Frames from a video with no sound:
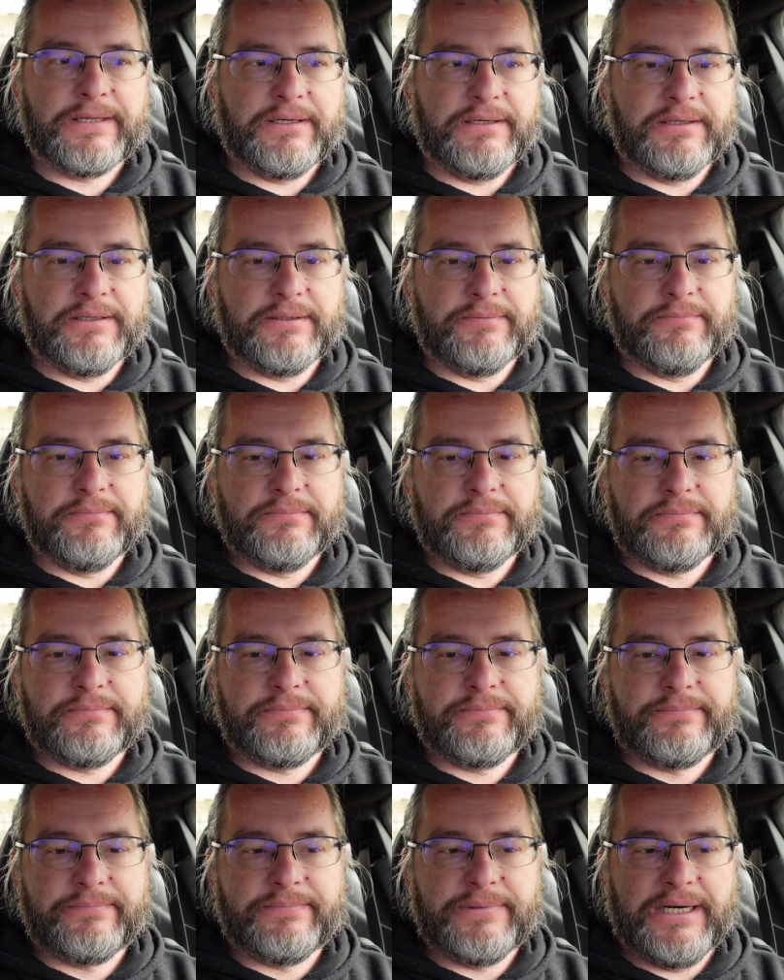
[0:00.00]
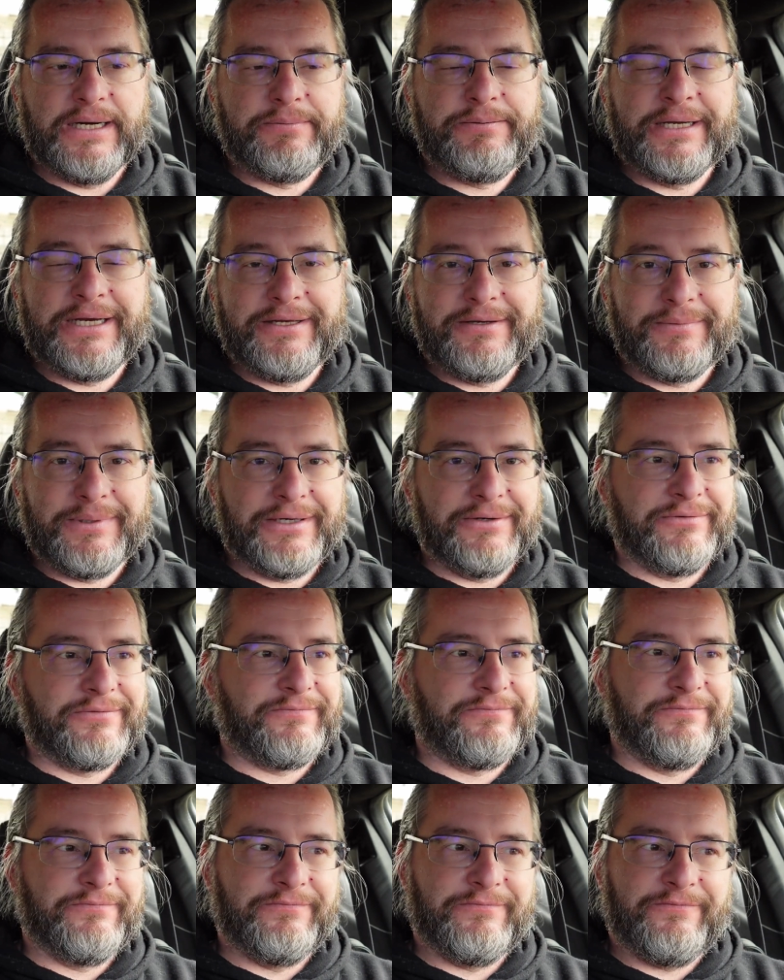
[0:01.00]
I paid about
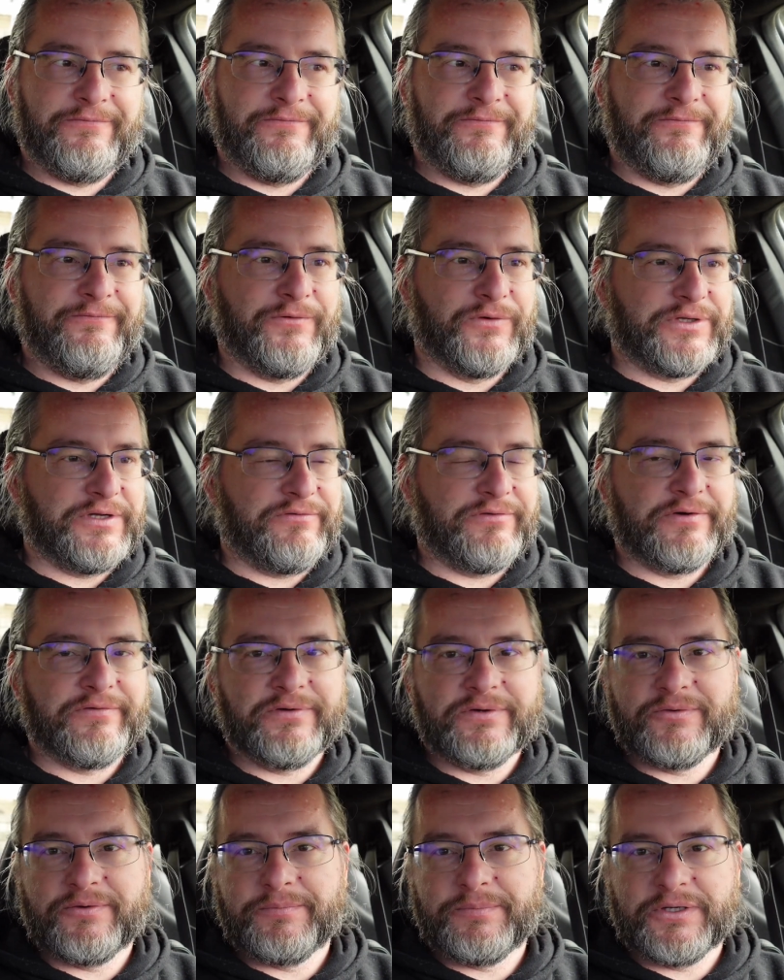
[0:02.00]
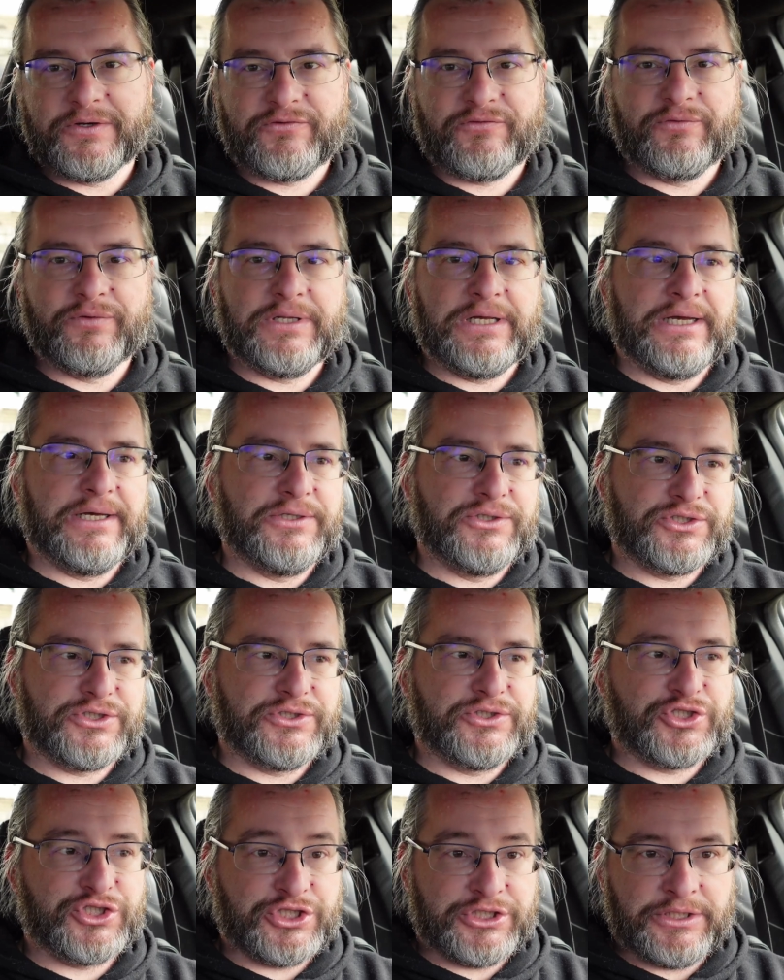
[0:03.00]
$4,500 for the
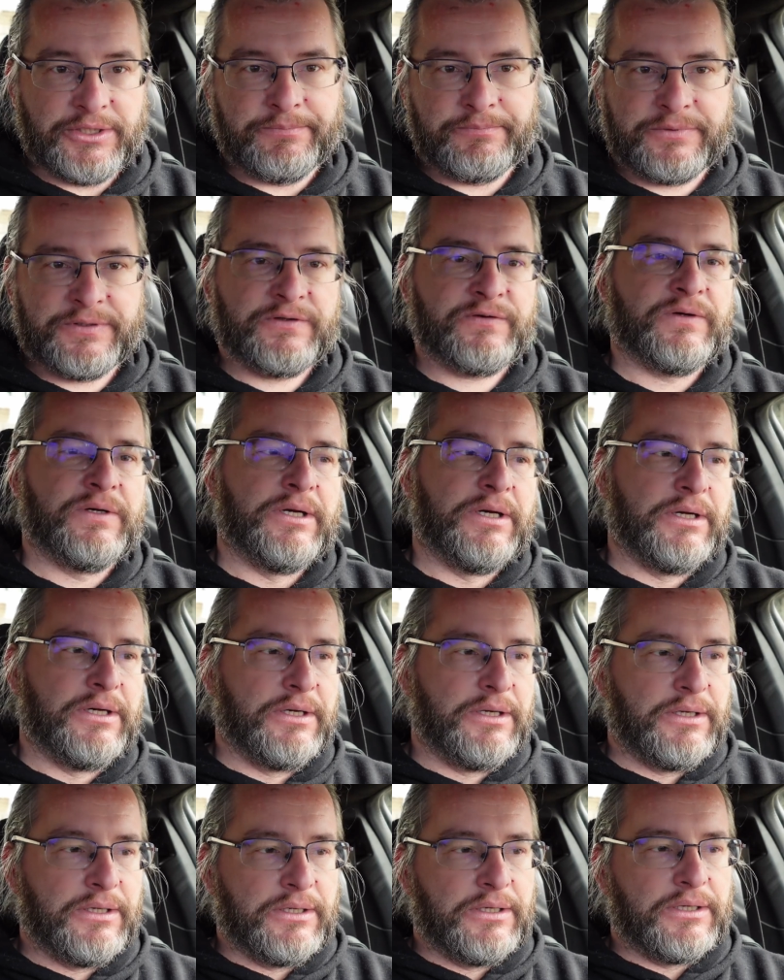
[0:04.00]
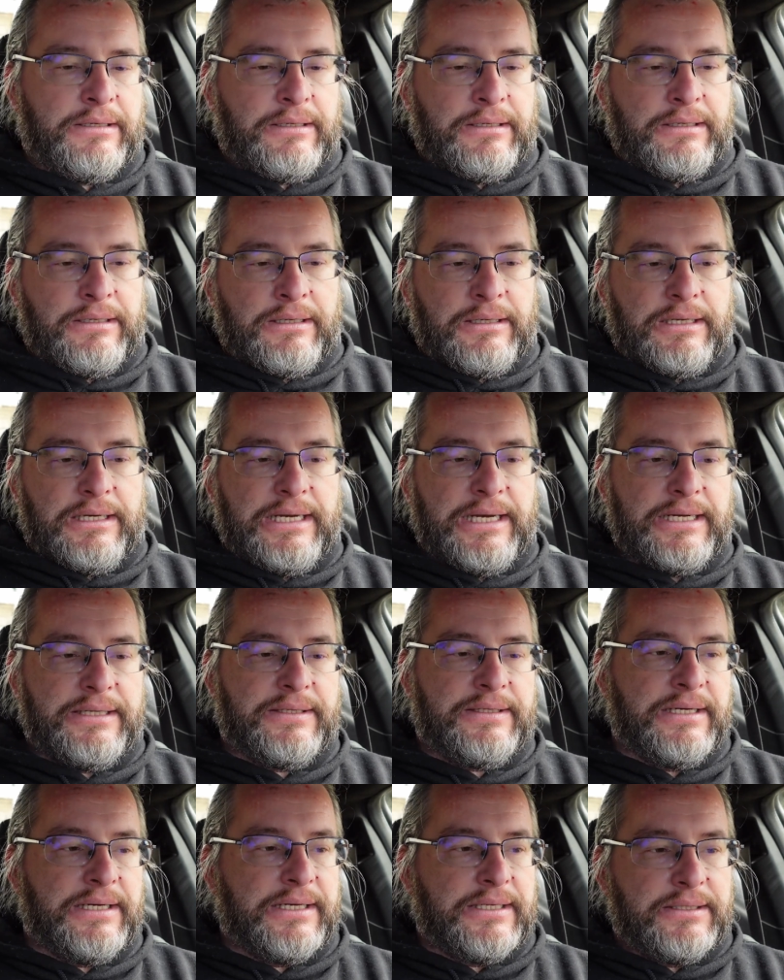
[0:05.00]
engine shipped,
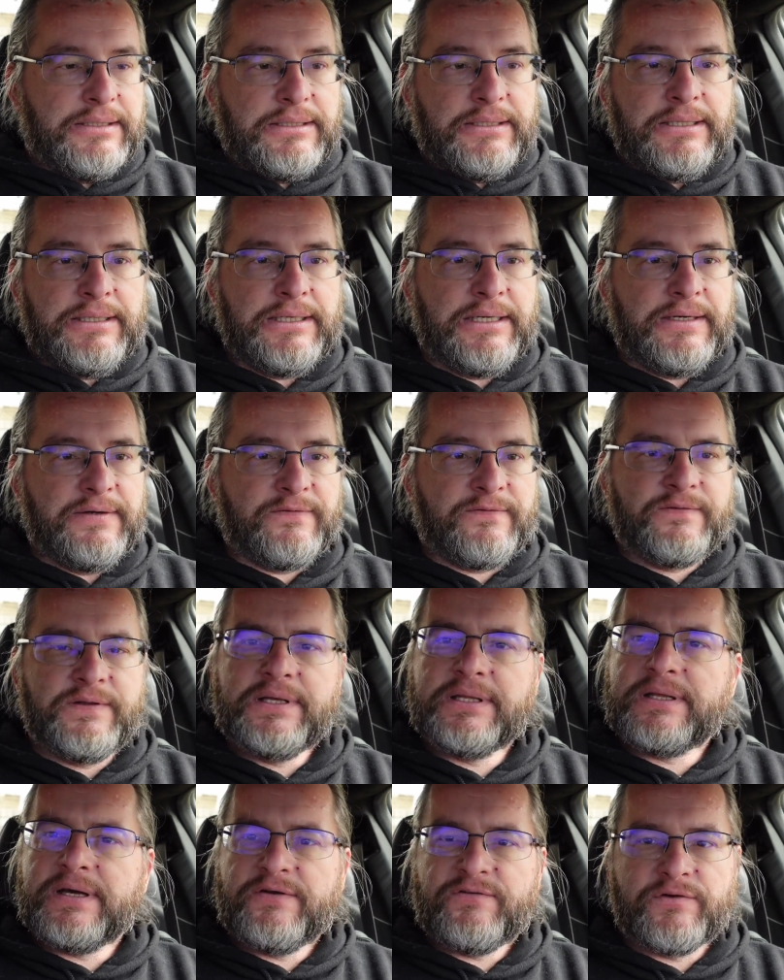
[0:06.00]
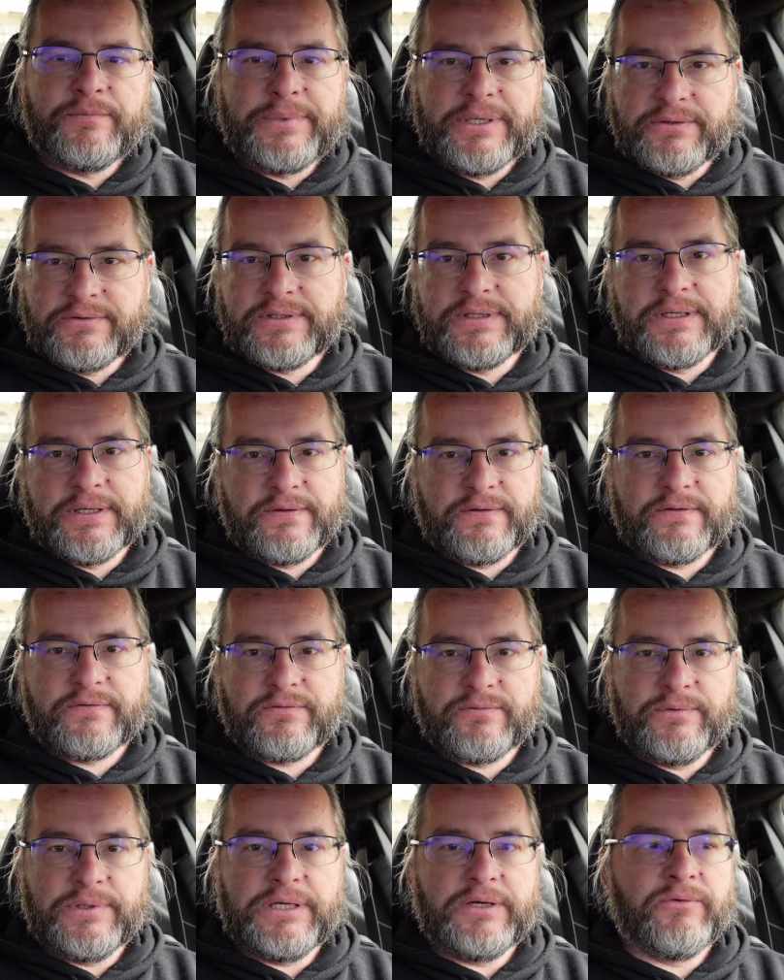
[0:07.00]
and then I think there's about another
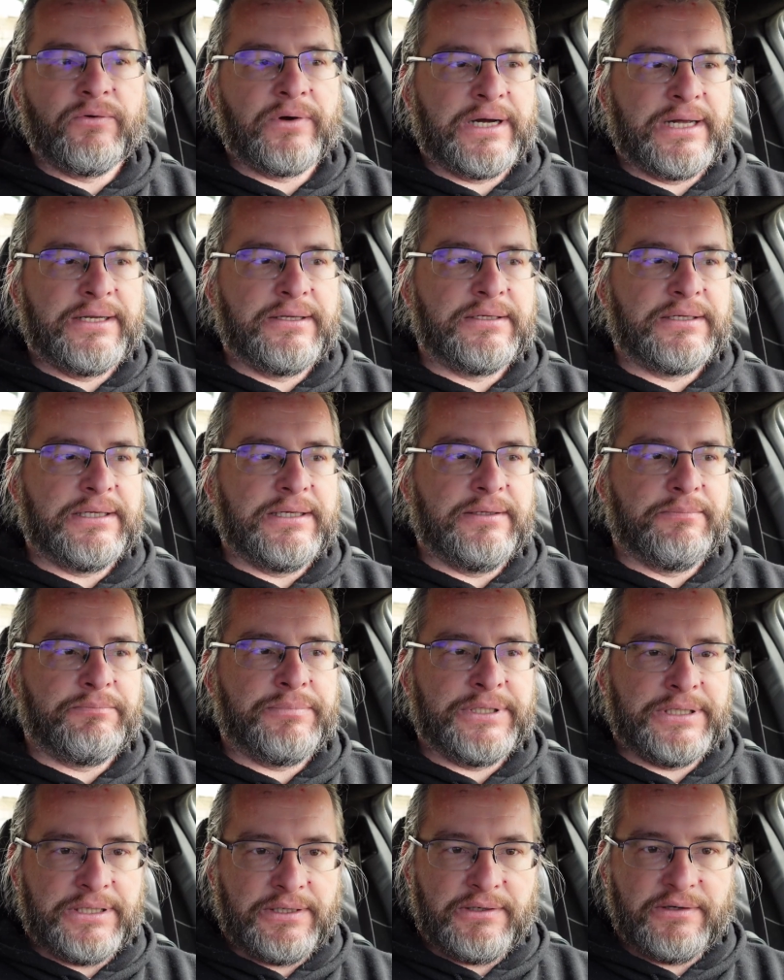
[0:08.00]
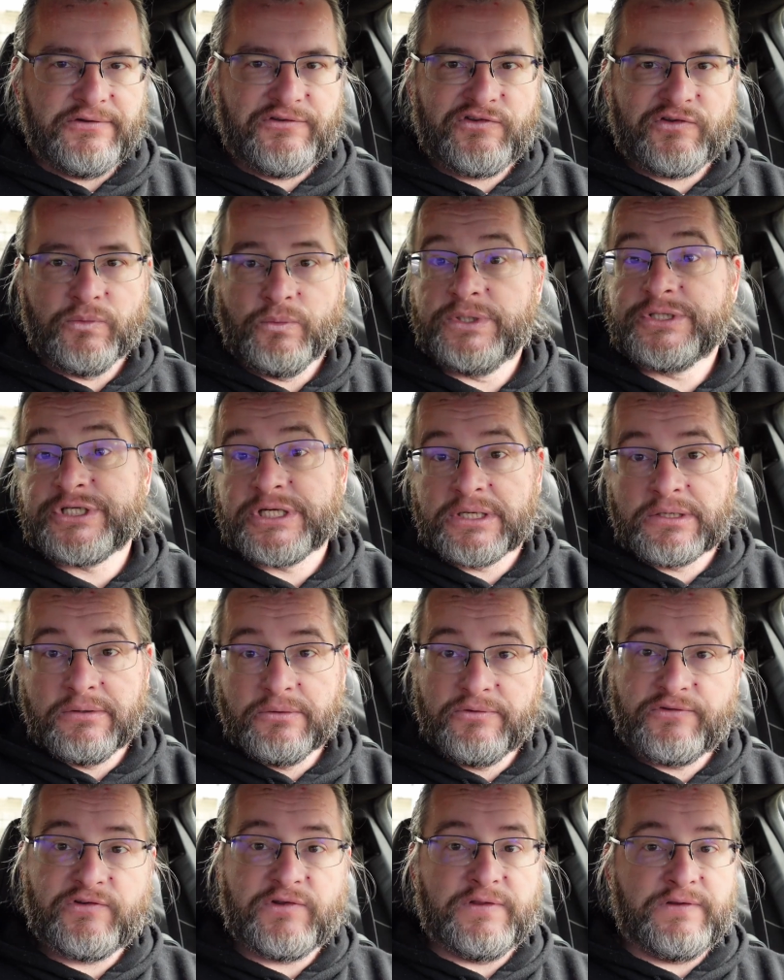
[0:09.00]
$3,000 in parts, which
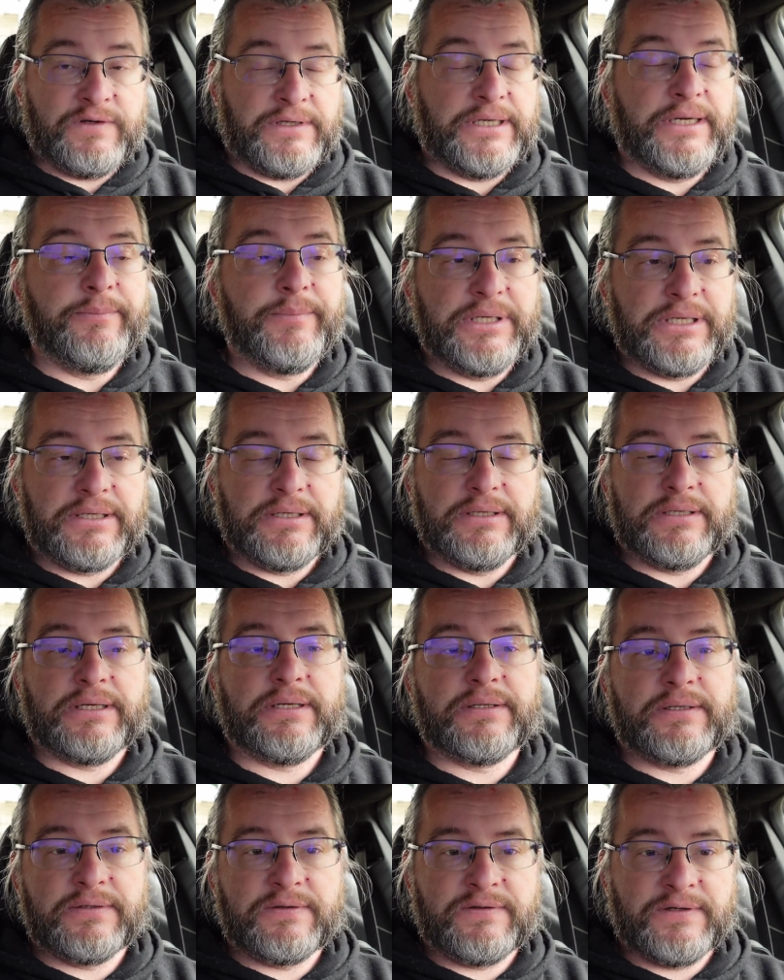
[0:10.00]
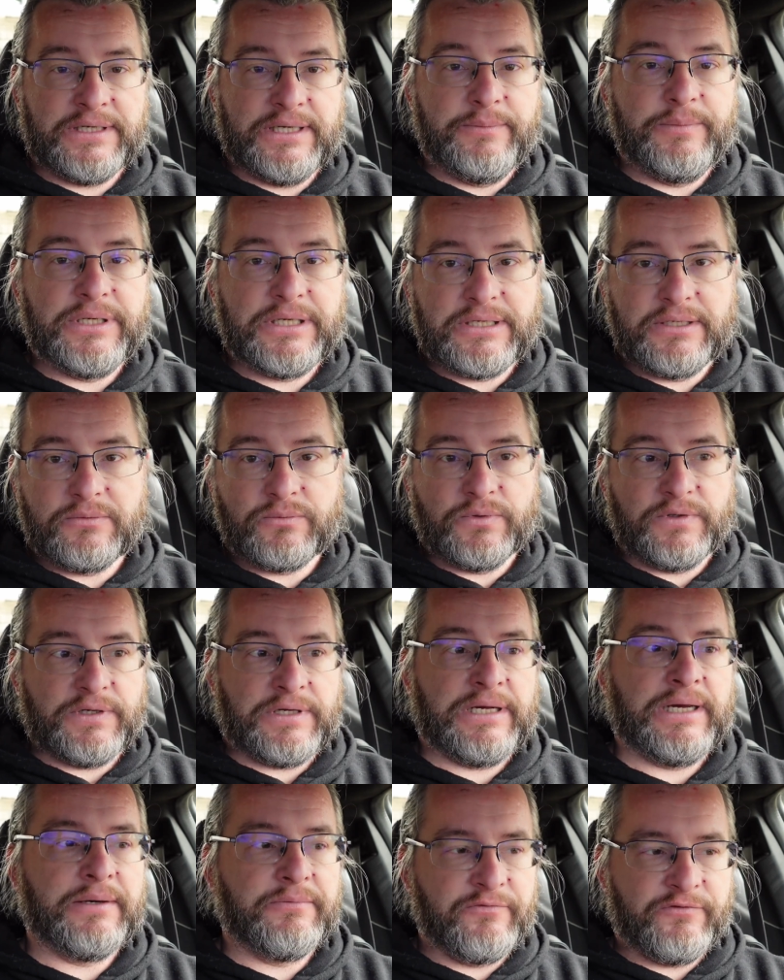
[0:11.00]
includes the timing kit and the timing kit with the
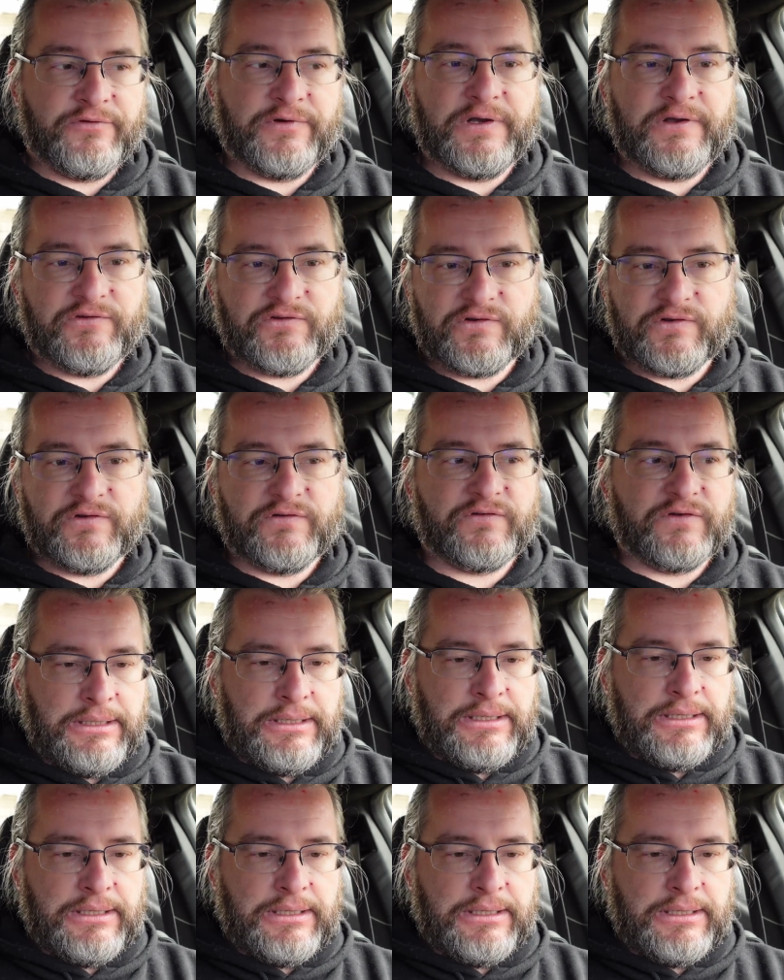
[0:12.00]
cam phasers.